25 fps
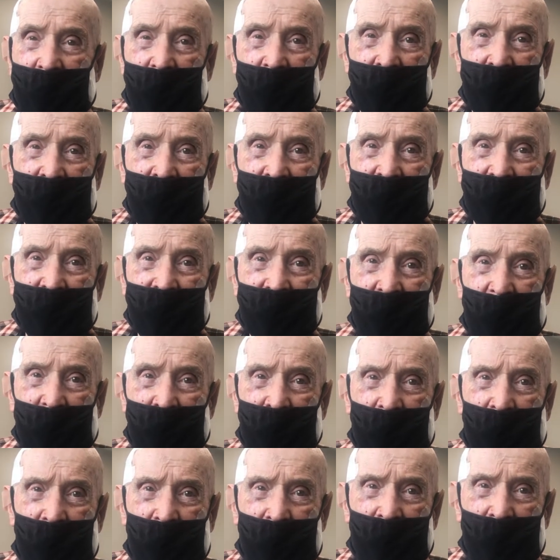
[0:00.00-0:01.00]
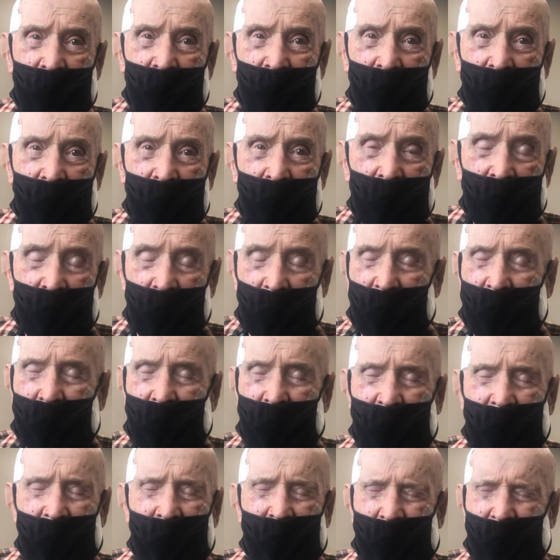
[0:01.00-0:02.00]
December. Well,
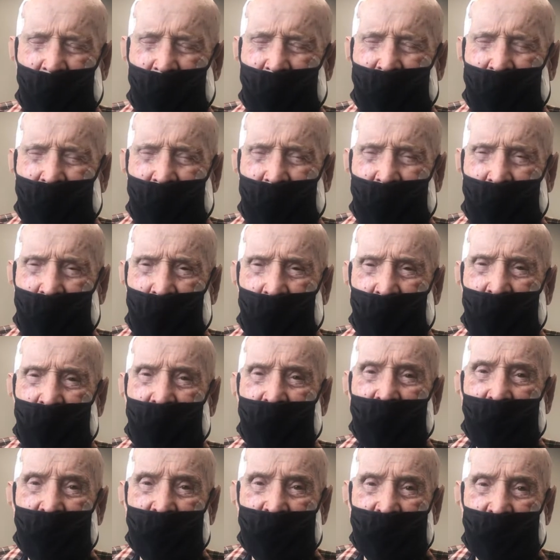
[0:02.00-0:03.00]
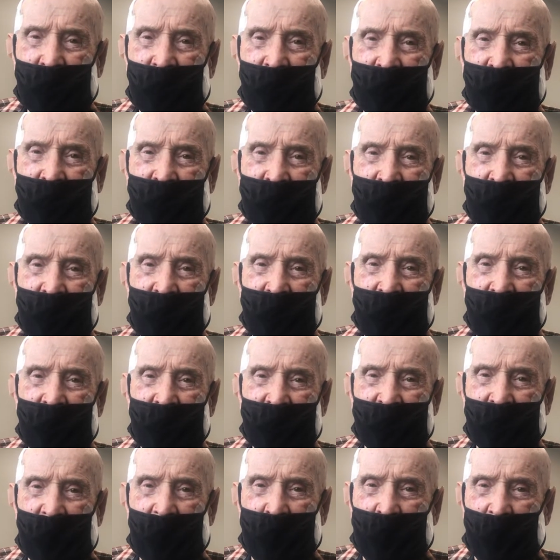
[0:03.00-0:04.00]
I went into service in
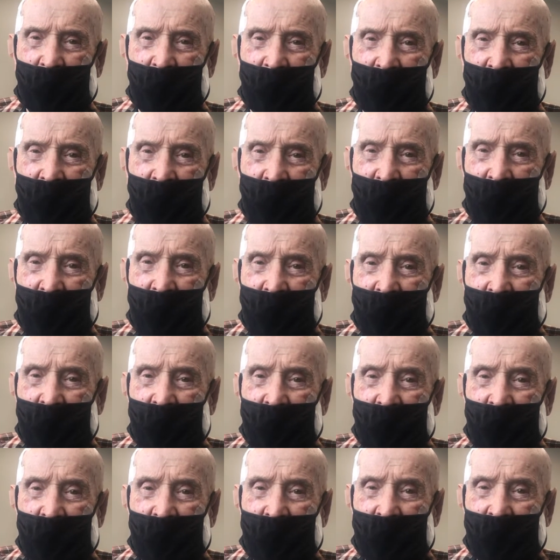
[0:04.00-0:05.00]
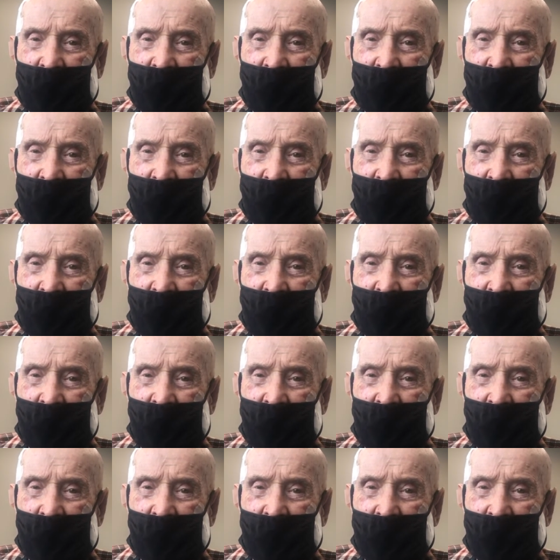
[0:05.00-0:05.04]
December of